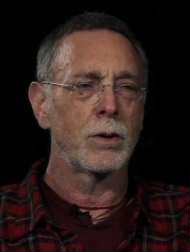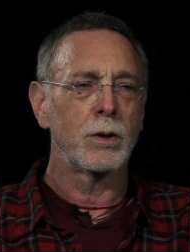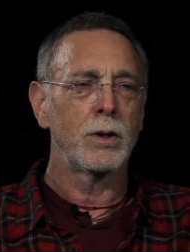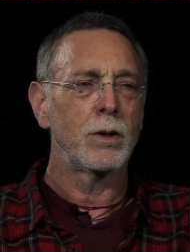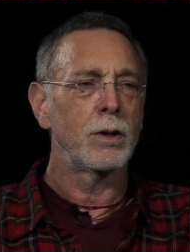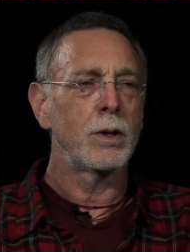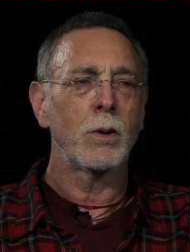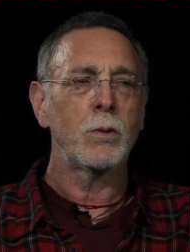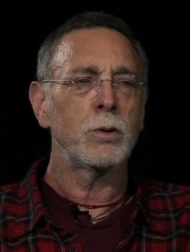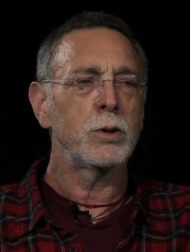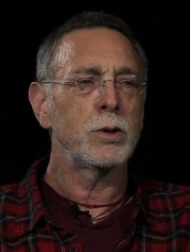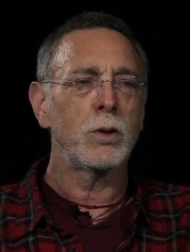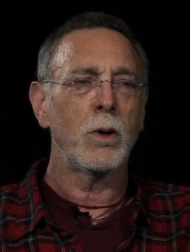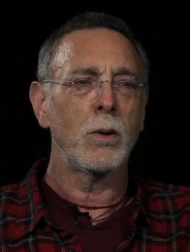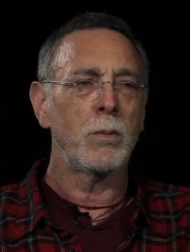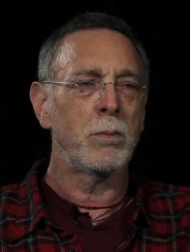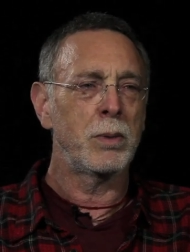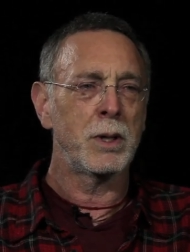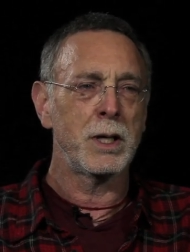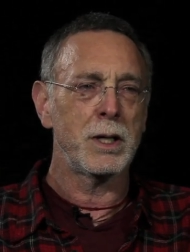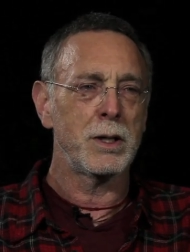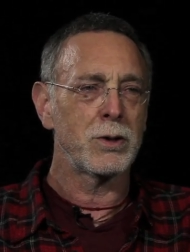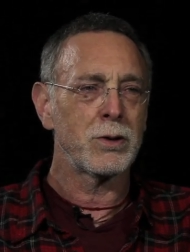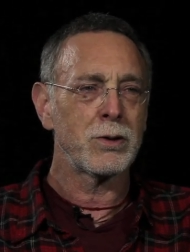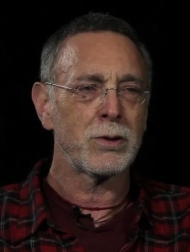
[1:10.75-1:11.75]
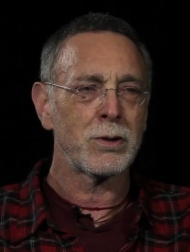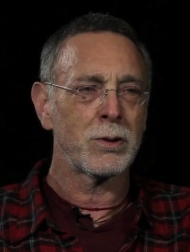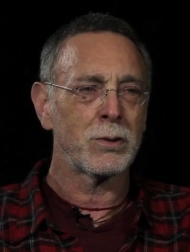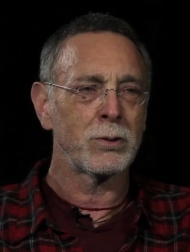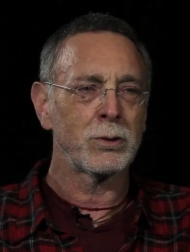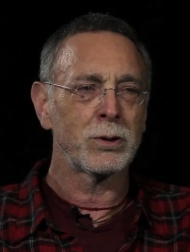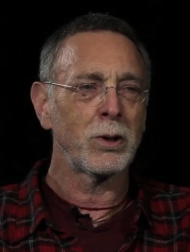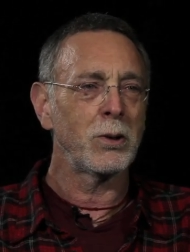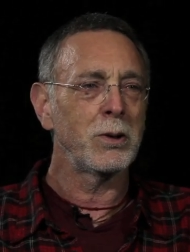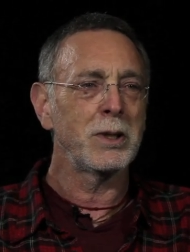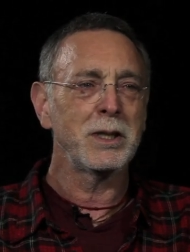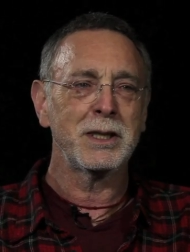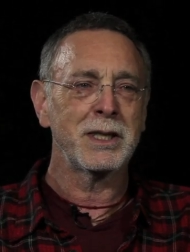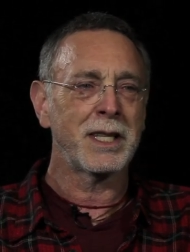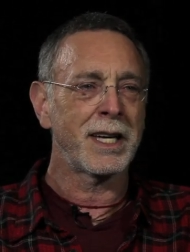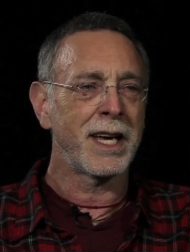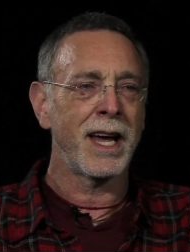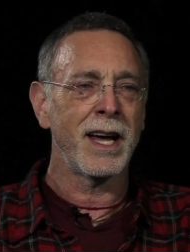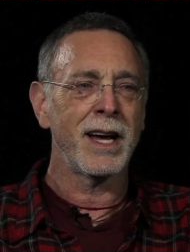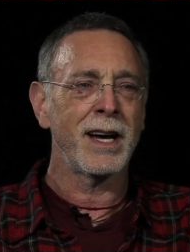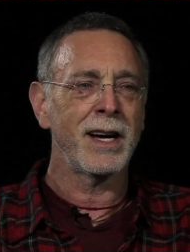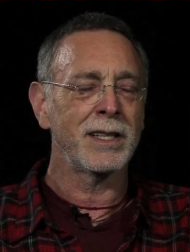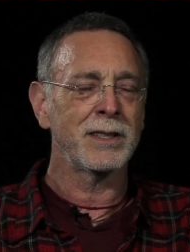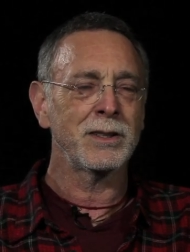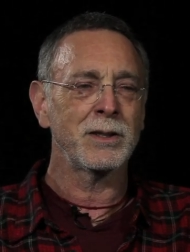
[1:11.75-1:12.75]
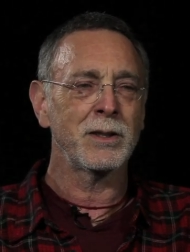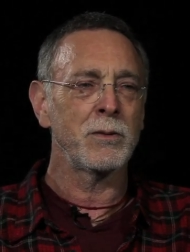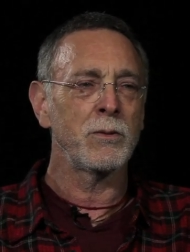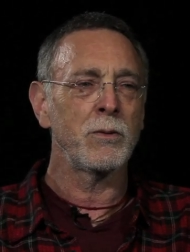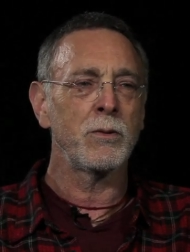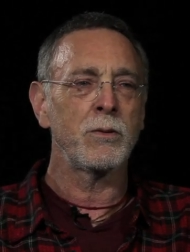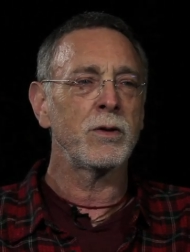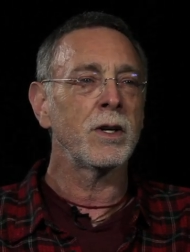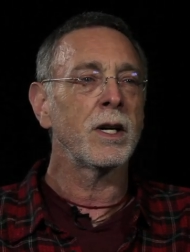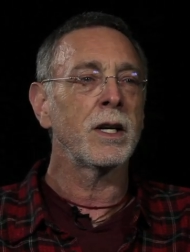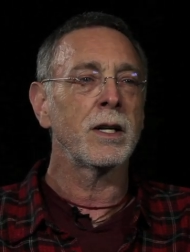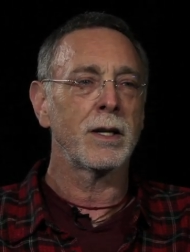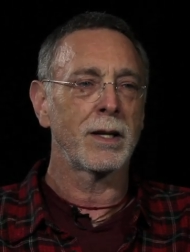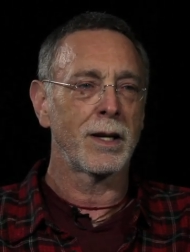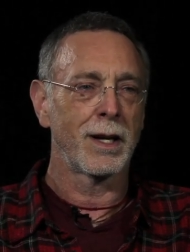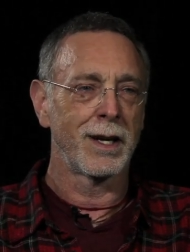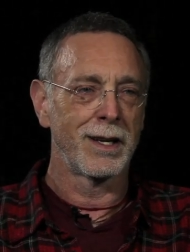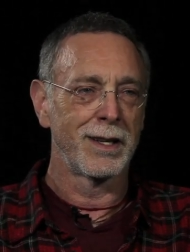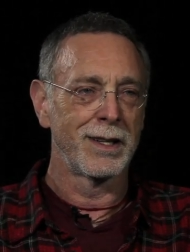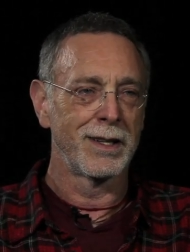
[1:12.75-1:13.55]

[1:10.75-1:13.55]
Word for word: There was no peace. There was always chaos and fun.